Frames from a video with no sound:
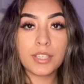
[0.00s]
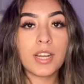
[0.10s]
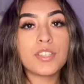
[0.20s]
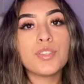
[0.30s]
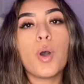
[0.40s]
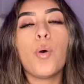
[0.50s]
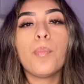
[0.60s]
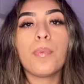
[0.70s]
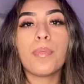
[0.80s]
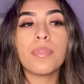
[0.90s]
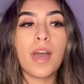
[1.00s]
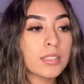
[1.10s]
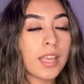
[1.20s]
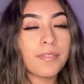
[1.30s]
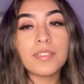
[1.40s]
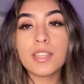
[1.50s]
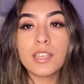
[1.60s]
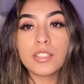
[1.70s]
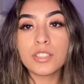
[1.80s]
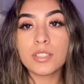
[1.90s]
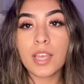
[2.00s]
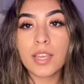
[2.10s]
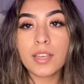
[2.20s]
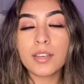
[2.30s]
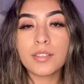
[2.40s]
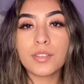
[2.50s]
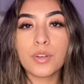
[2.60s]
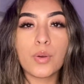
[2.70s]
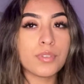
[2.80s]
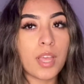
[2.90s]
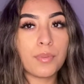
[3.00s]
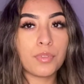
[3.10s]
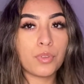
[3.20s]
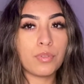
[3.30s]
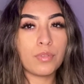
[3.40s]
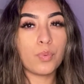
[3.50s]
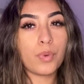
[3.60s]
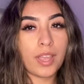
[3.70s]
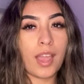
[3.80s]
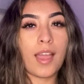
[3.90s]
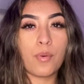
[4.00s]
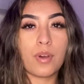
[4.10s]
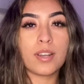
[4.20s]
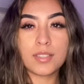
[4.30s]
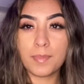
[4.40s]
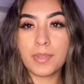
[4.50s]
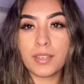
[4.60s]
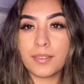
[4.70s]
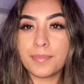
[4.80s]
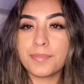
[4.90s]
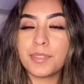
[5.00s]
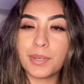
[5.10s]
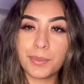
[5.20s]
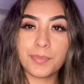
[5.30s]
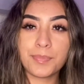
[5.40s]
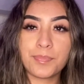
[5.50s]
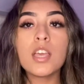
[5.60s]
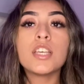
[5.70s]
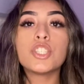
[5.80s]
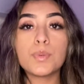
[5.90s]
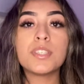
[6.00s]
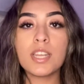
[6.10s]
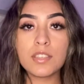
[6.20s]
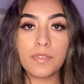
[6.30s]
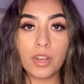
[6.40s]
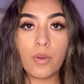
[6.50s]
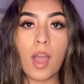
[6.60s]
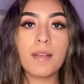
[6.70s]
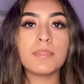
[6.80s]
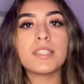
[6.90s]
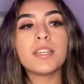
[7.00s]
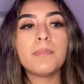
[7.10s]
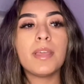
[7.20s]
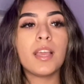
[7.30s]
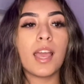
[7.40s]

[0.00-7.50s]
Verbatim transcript: I just hope that everything just like goes out the way I want it to be, you know? So in today's video, I'm just gonna make a